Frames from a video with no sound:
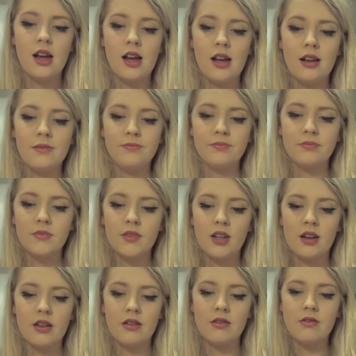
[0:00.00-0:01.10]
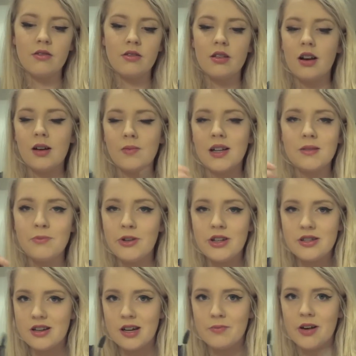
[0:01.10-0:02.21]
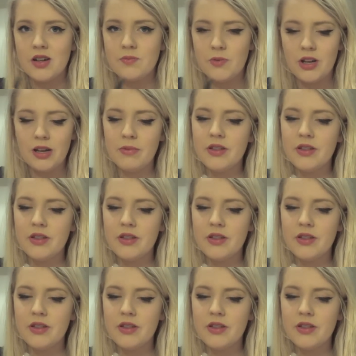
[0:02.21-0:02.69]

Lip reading: Eyebrow spoolie is an eyebrow spoolie,